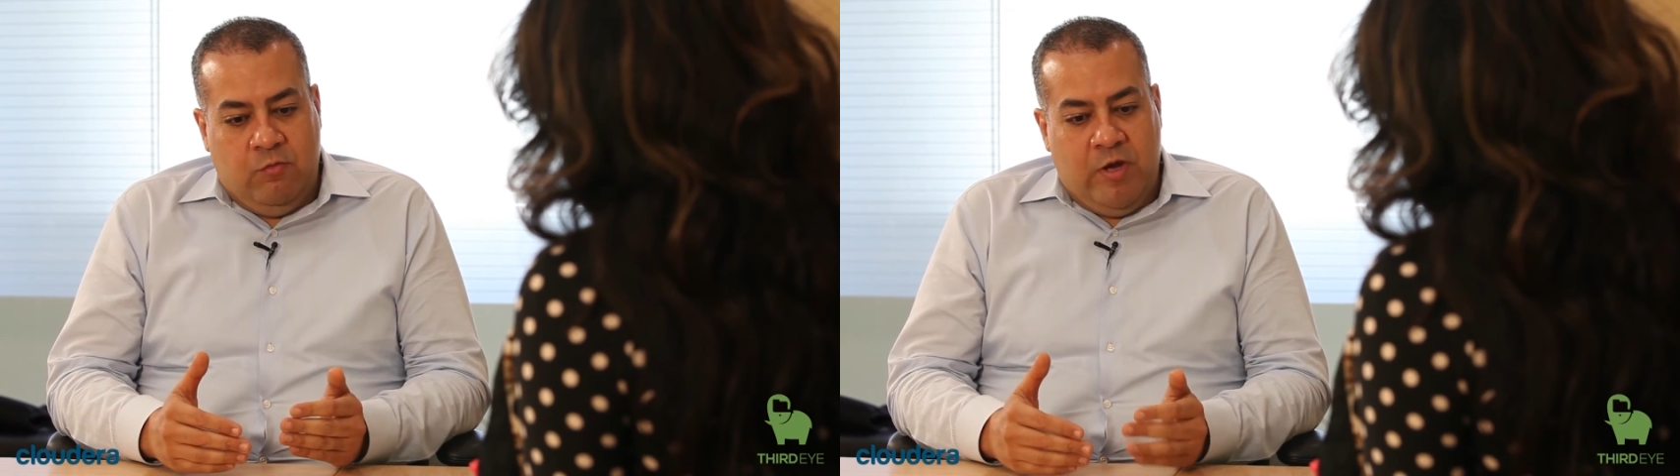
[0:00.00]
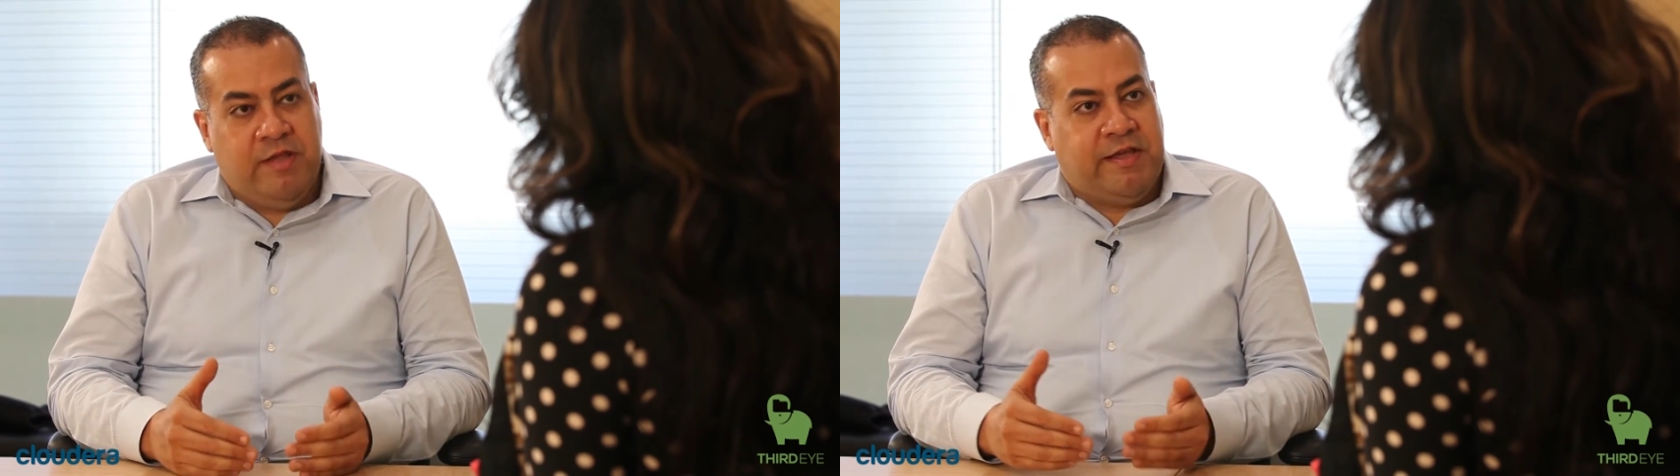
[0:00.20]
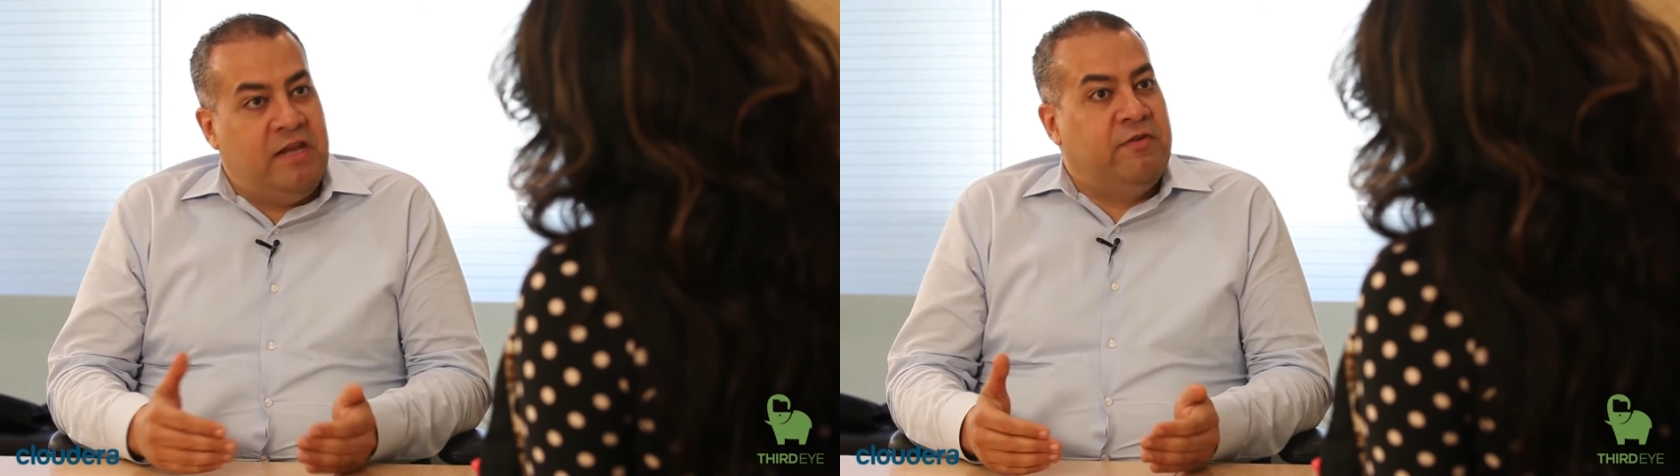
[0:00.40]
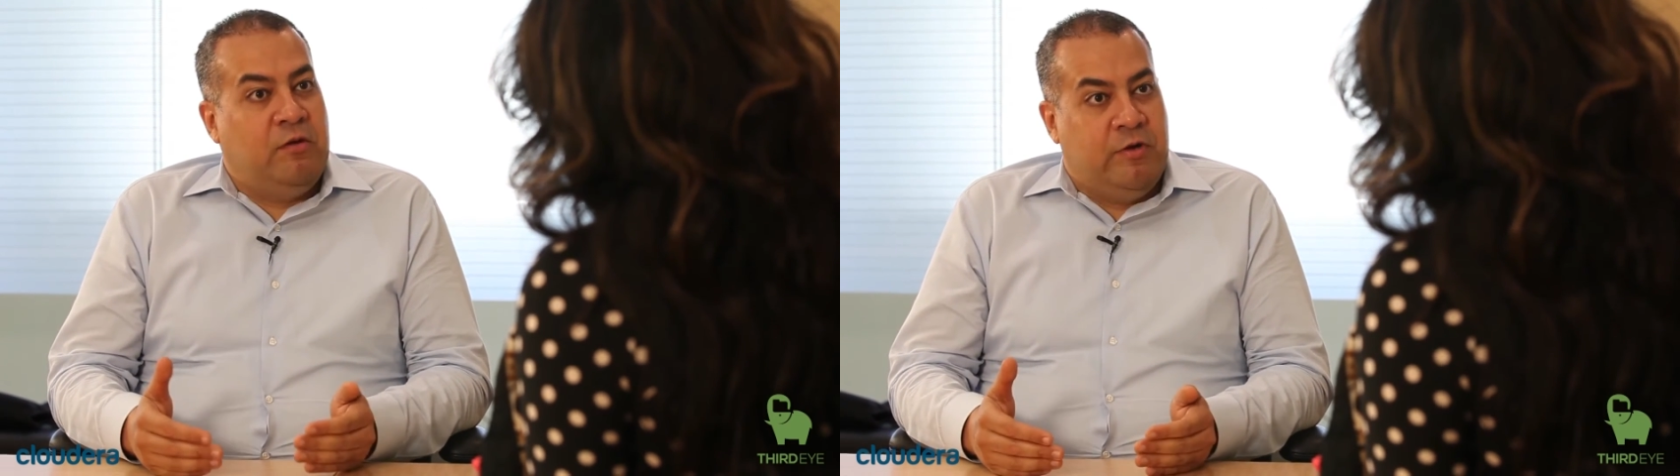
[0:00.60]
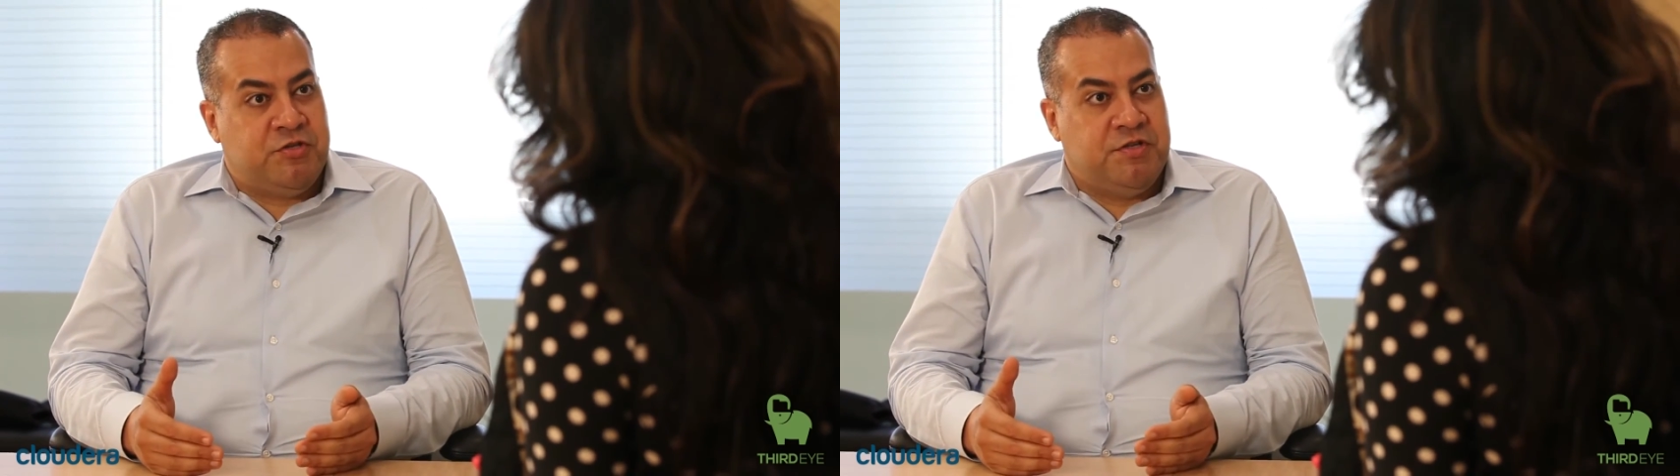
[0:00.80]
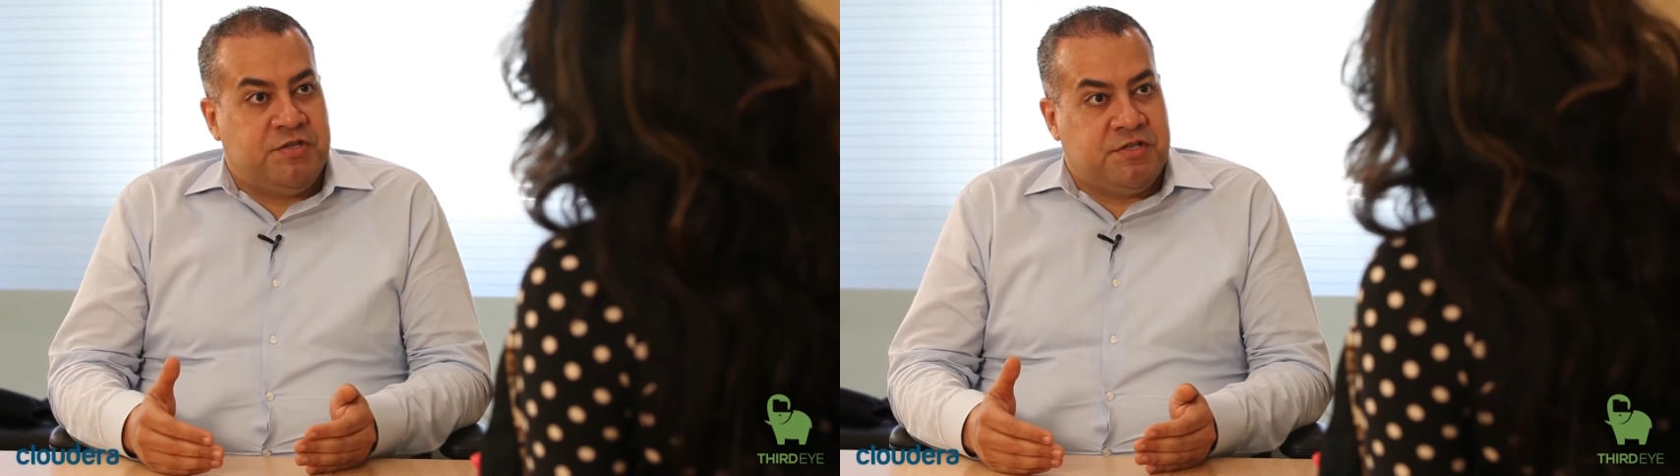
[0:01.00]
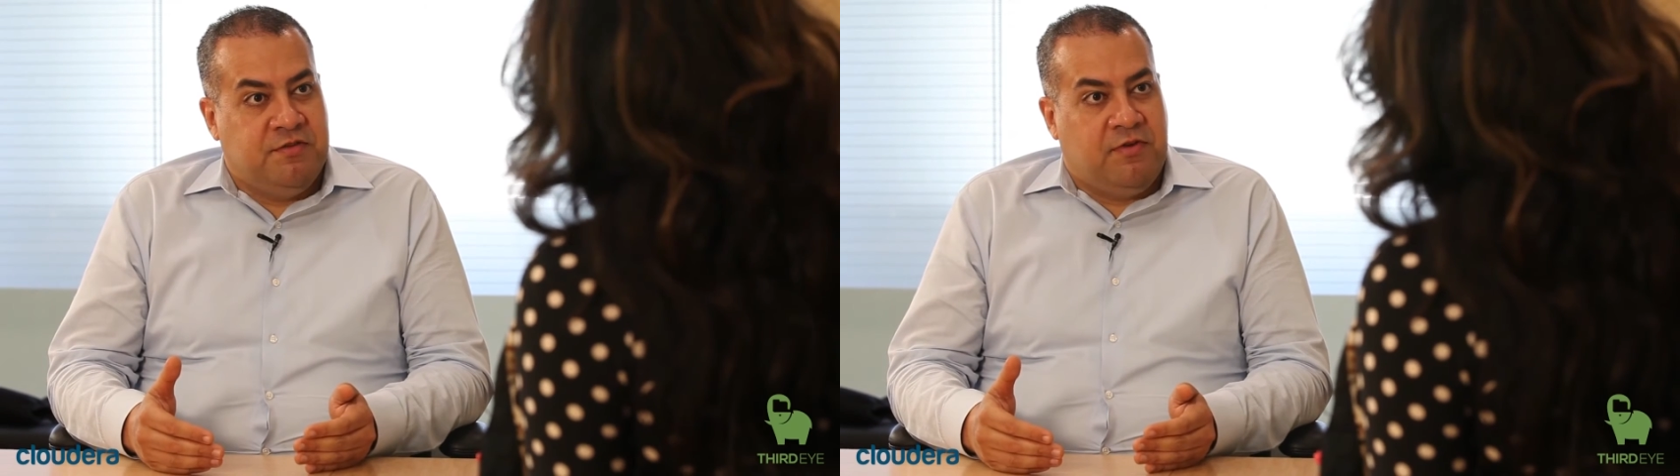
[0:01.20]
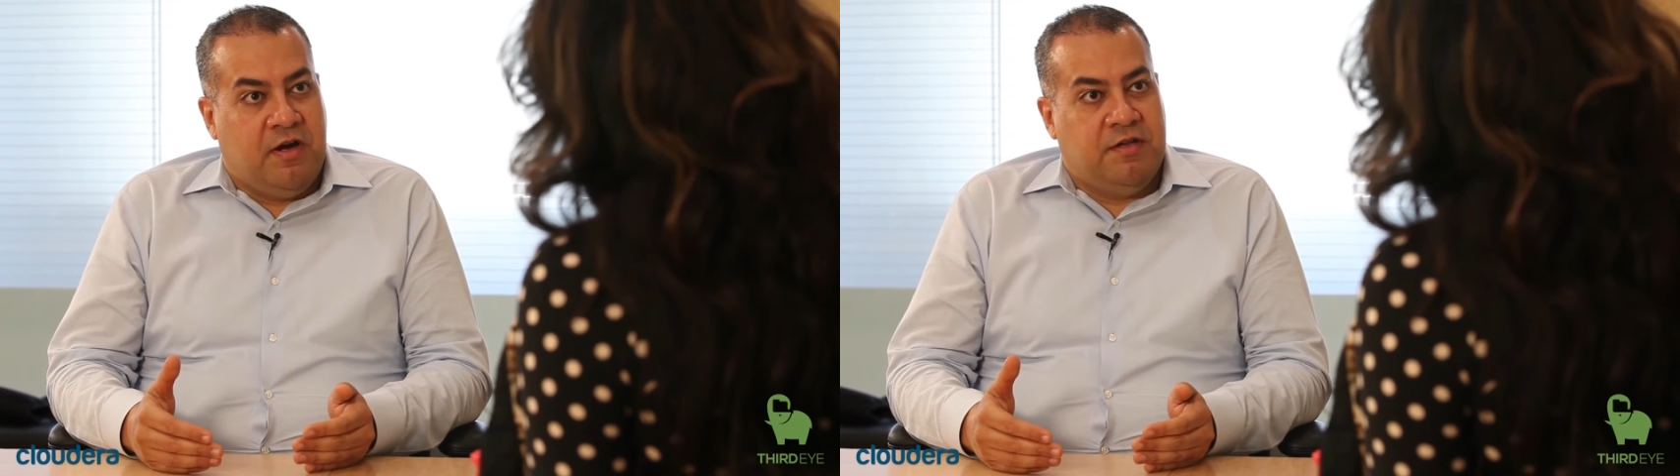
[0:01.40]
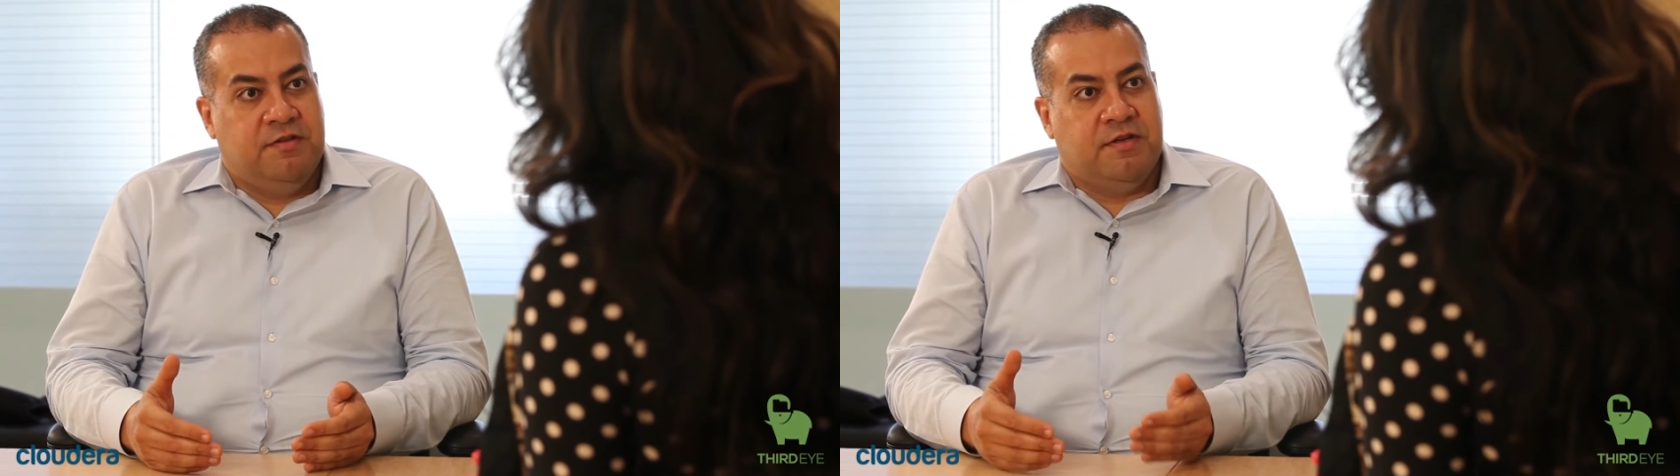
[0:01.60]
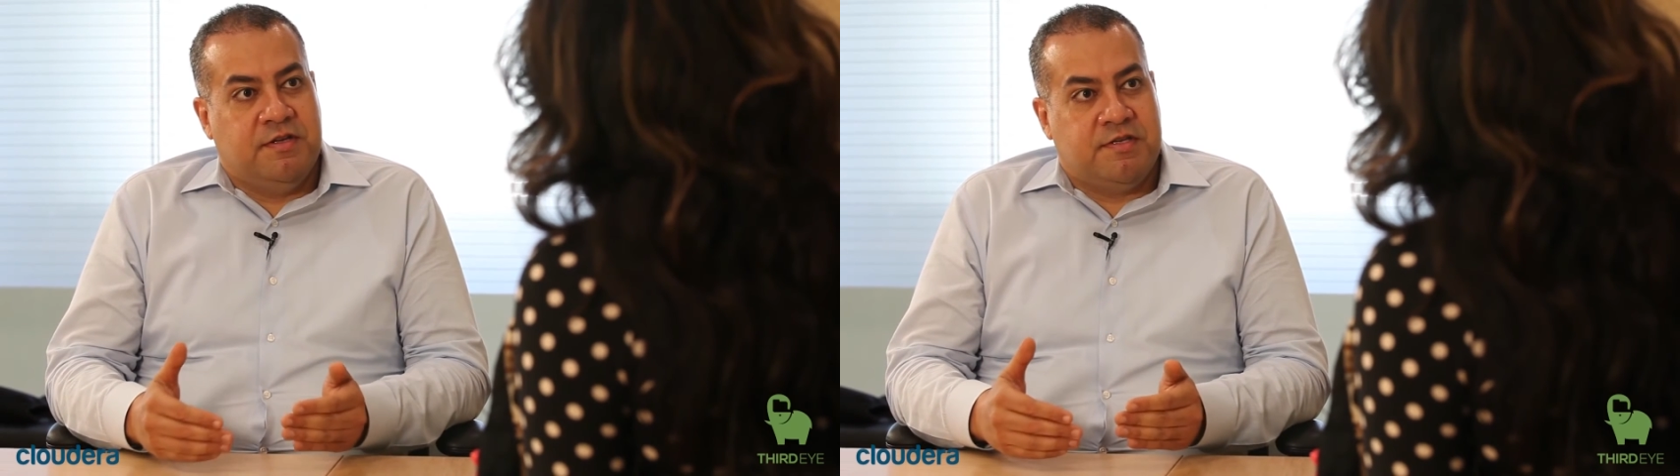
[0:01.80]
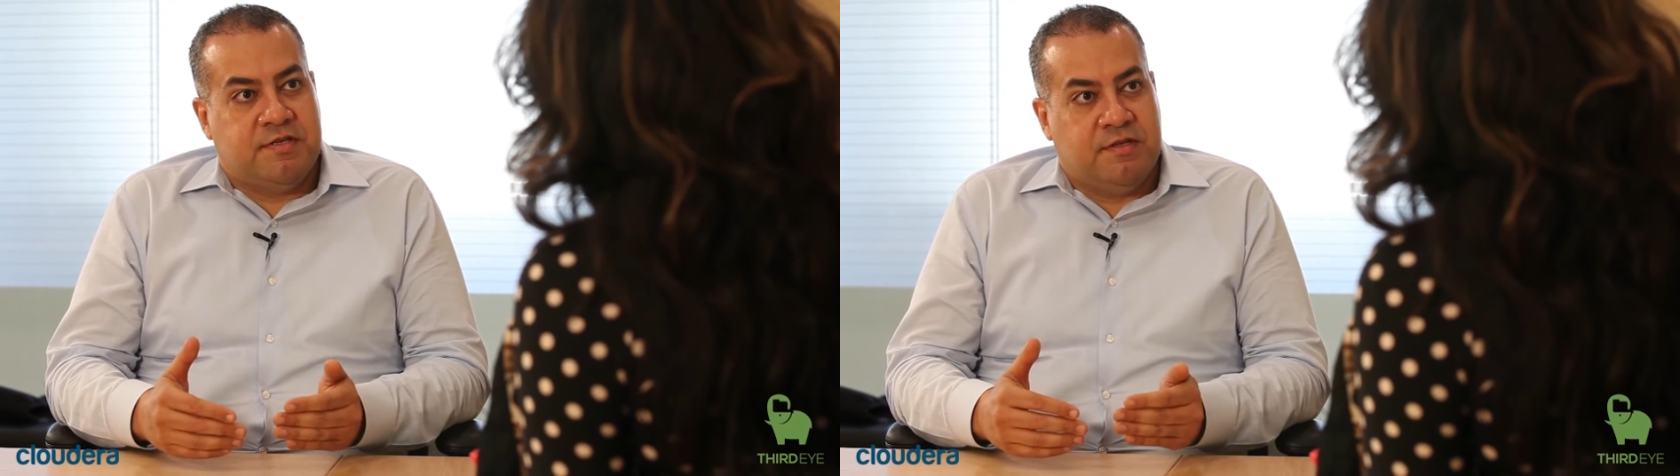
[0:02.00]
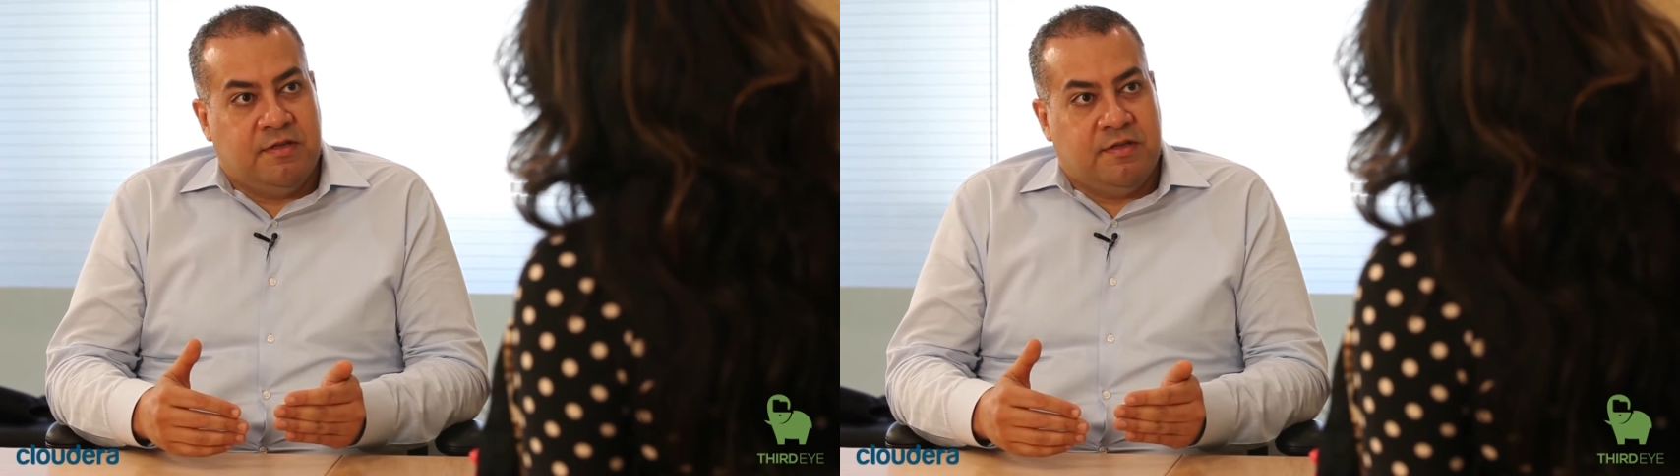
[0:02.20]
way that any valuation is justified is